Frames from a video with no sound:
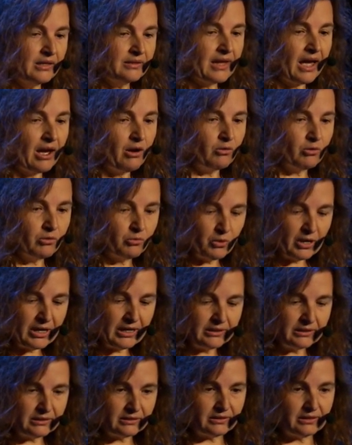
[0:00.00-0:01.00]
Now,
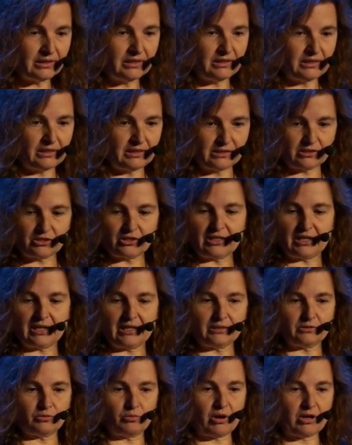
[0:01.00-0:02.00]
when the
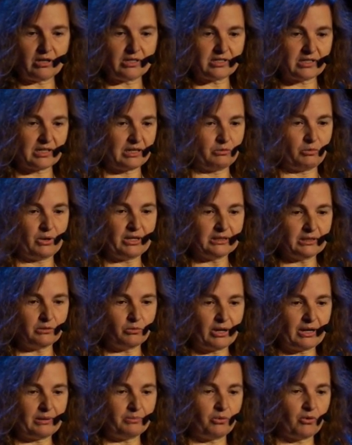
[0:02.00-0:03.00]
internet was, uh, when the
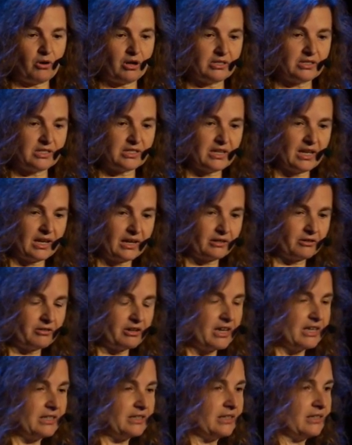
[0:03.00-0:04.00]
web was uh,
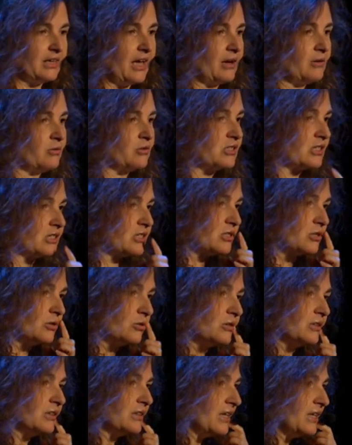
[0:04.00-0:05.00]
created, I was a
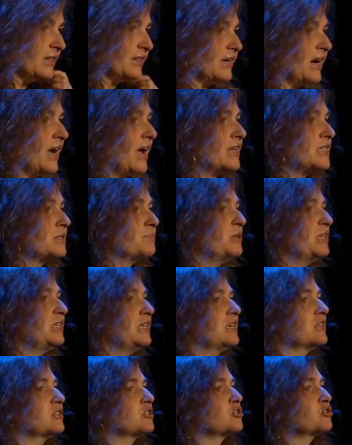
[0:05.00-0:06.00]
student, and there has been
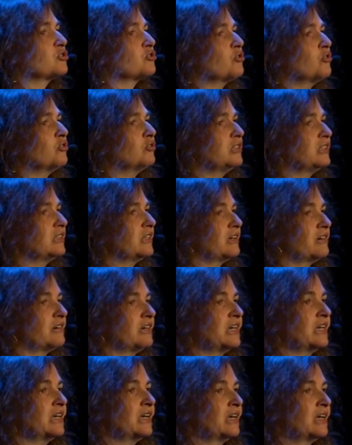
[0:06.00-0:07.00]

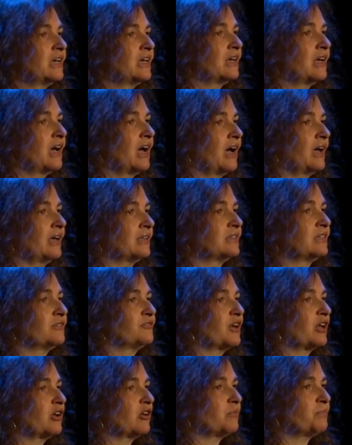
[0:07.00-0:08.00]
extraordinary uh,
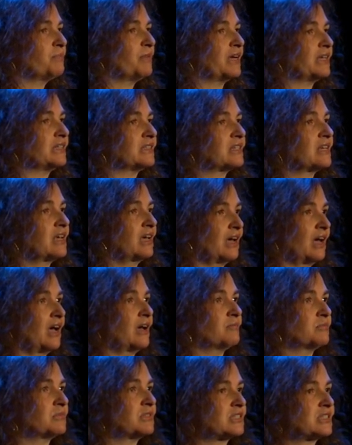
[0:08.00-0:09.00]
development
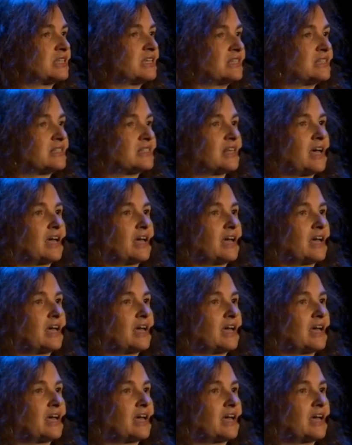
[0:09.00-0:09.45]
um, since